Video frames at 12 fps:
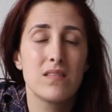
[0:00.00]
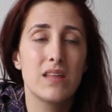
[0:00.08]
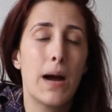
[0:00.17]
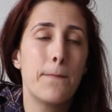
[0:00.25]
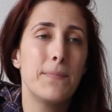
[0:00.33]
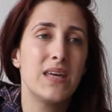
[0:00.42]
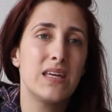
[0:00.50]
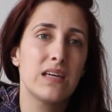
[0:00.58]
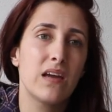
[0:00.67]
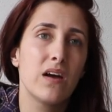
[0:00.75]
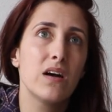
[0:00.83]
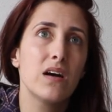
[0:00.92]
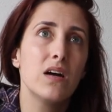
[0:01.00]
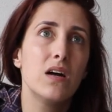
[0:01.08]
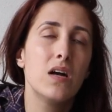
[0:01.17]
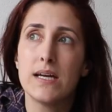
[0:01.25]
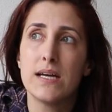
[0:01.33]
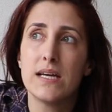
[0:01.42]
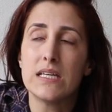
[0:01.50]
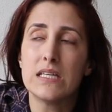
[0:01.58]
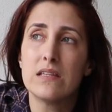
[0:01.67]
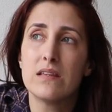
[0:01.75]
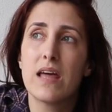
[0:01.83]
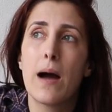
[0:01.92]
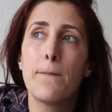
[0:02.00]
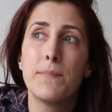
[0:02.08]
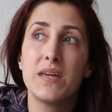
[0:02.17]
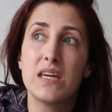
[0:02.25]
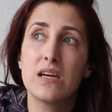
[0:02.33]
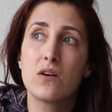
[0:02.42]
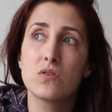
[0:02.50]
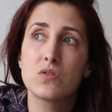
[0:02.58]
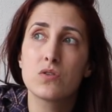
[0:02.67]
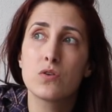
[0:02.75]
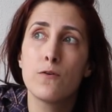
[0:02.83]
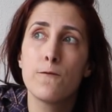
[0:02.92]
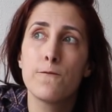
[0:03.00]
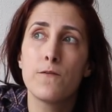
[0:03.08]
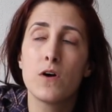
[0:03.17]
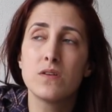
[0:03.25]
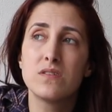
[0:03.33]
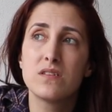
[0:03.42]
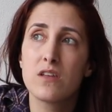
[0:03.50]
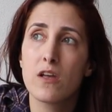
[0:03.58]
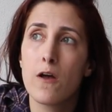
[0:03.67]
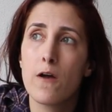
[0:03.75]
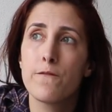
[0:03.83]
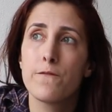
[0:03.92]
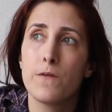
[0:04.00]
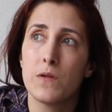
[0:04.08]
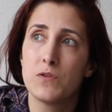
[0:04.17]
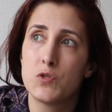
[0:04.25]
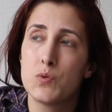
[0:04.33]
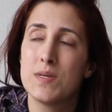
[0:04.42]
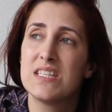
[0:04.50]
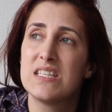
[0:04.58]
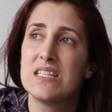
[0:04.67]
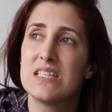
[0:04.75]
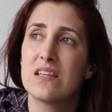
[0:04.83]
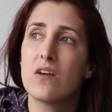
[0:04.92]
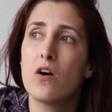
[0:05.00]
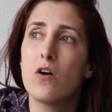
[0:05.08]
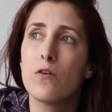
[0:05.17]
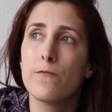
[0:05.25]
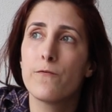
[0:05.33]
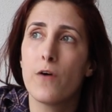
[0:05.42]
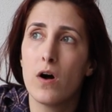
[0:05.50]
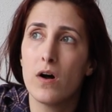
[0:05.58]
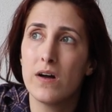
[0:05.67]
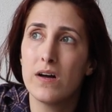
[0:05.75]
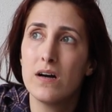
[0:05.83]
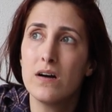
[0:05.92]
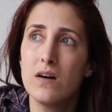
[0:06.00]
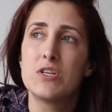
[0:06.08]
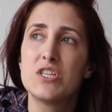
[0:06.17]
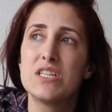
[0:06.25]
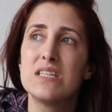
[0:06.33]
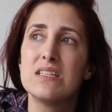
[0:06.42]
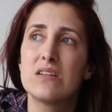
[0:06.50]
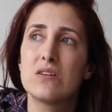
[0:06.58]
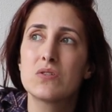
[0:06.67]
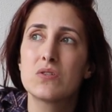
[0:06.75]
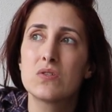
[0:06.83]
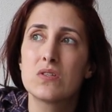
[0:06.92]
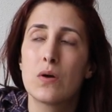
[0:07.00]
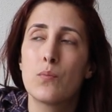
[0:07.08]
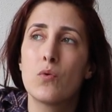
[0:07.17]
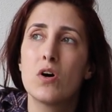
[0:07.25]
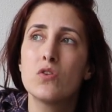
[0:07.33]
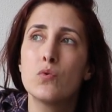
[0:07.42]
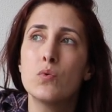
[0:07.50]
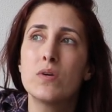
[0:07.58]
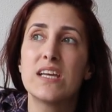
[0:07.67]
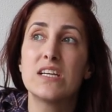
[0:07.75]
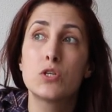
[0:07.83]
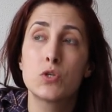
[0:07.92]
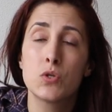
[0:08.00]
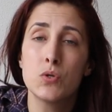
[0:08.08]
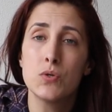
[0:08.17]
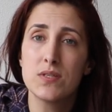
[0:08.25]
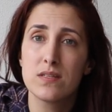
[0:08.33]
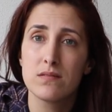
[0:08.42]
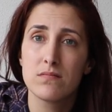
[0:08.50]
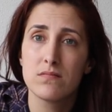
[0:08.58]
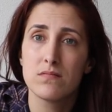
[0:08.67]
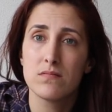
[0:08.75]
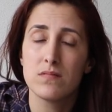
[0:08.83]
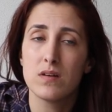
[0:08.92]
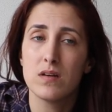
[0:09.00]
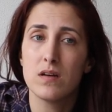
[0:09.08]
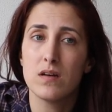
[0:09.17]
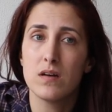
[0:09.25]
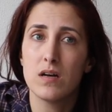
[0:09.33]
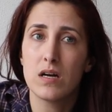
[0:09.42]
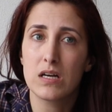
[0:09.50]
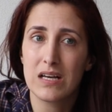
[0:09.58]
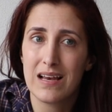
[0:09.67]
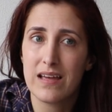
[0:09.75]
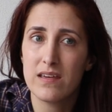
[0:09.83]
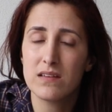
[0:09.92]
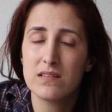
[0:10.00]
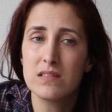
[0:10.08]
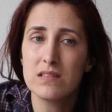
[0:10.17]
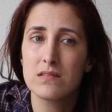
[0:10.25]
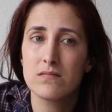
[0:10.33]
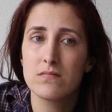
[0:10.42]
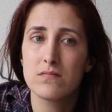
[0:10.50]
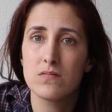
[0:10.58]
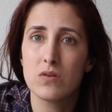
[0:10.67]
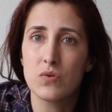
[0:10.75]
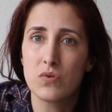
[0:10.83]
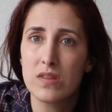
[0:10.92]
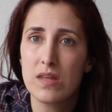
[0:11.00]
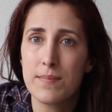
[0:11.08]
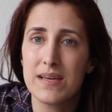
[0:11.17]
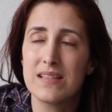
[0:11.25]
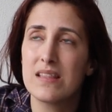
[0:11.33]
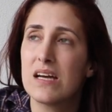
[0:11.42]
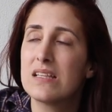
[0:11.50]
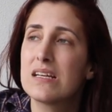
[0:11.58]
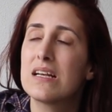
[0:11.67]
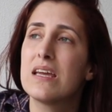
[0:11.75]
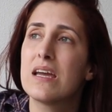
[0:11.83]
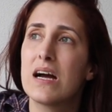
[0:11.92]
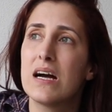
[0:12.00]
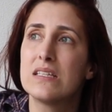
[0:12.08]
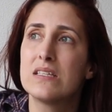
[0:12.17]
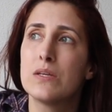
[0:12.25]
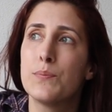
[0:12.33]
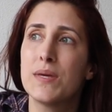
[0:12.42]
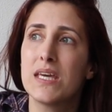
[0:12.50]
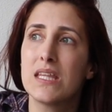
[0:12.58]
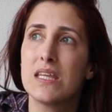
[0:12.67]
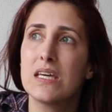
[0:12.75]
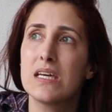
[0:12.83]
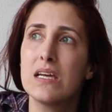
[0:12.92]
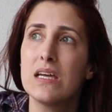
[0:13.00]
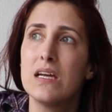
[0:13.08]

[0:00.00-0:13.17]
they are paying her and they are paying also for stuff, for dresses and all for her. But she's also someone who can choose her clients you know, they made that clear at the beginning.